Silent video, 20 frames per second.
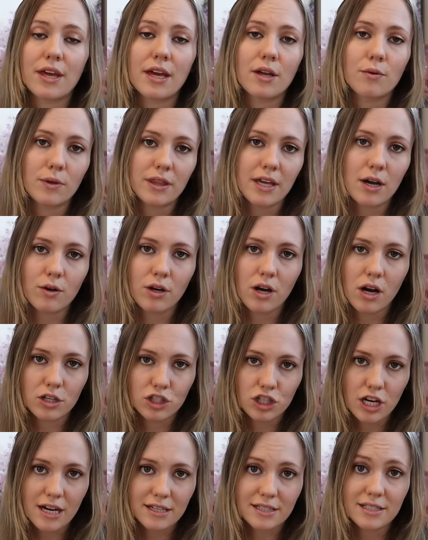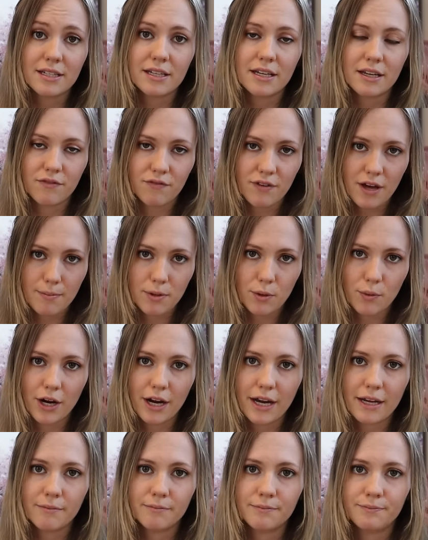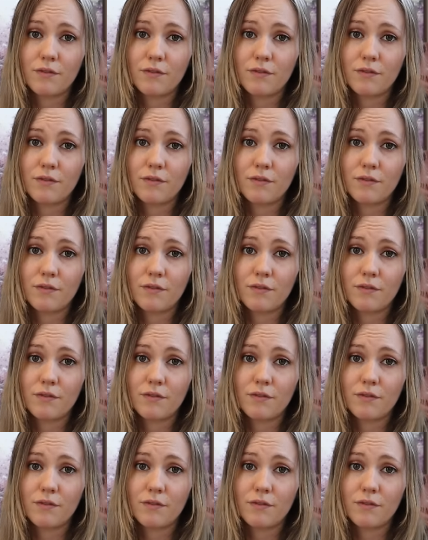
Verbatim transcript: and without contrast in February.